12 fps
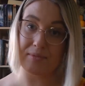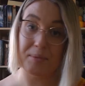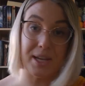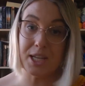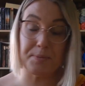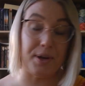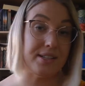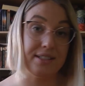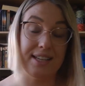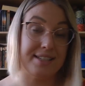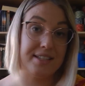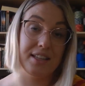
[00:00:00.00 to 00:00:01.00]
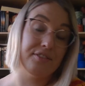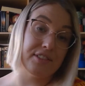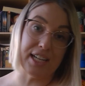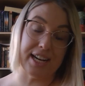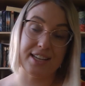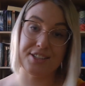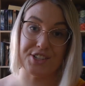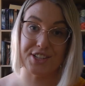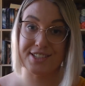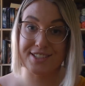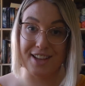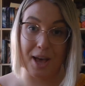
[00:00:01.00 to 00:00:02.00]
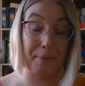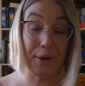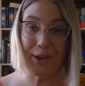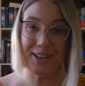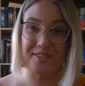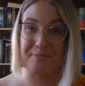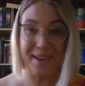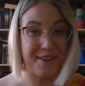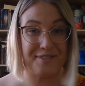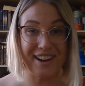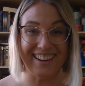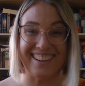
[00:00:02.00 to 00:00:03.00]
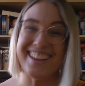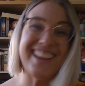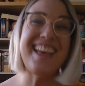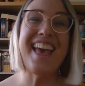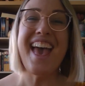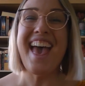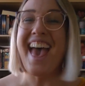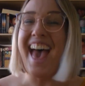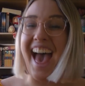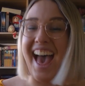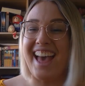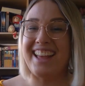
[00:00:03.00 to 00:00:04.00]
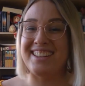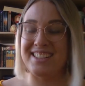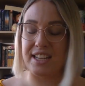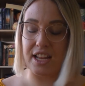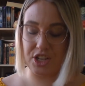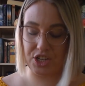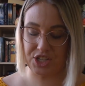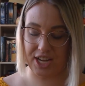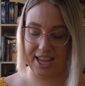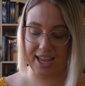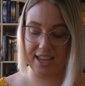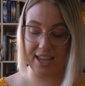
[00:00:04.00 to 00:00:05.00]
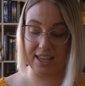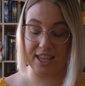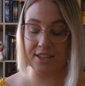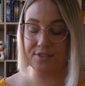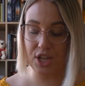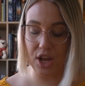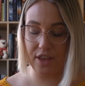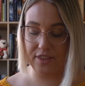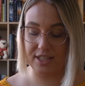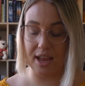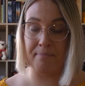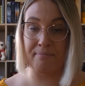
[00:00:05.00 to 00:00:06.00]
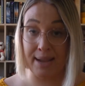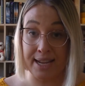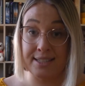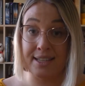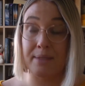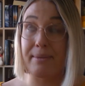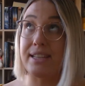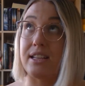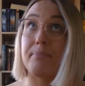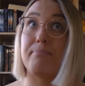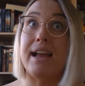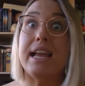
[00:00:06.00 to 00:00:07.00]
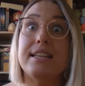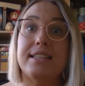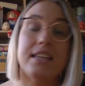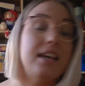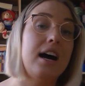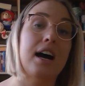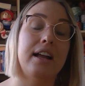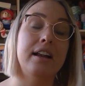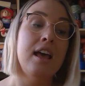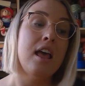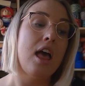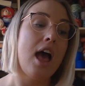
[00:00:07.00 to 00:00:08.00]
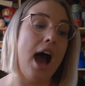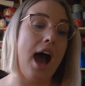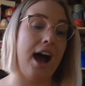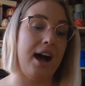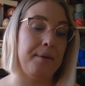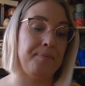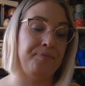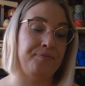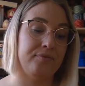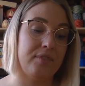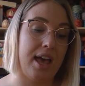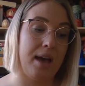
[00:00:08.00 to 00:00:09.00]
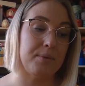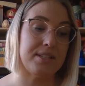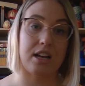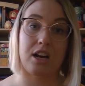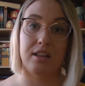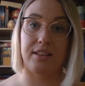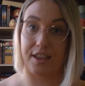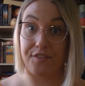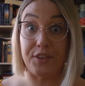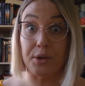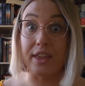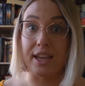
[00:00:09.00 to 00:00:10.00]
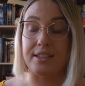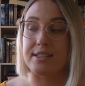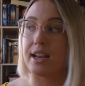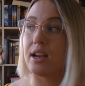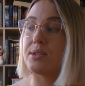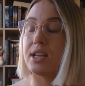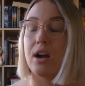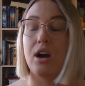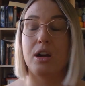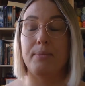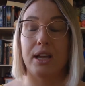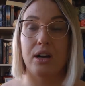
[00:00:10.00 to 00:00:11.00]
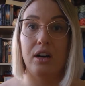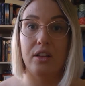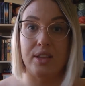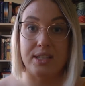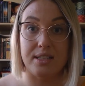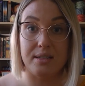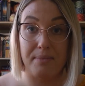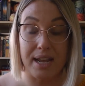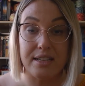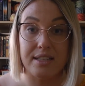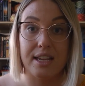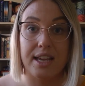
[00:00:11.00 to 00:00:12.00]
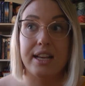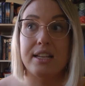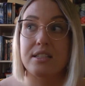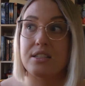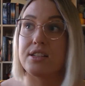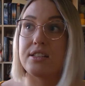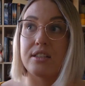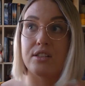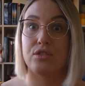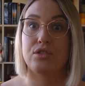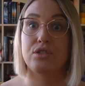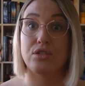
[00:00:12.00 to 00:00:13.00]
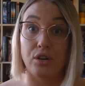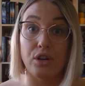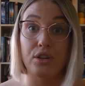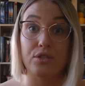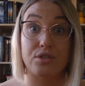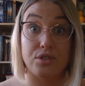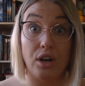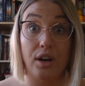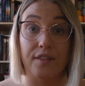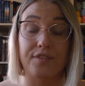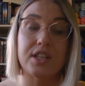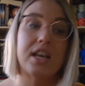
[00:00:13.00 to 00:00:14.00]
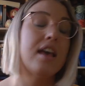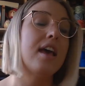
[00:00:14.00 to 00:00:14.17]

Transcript: because personalized delivery is just a perk of being a friend. And she gives her this amazing yarn, and was like feel this, and I was like, oh my god, this is amazing. It is just so soft.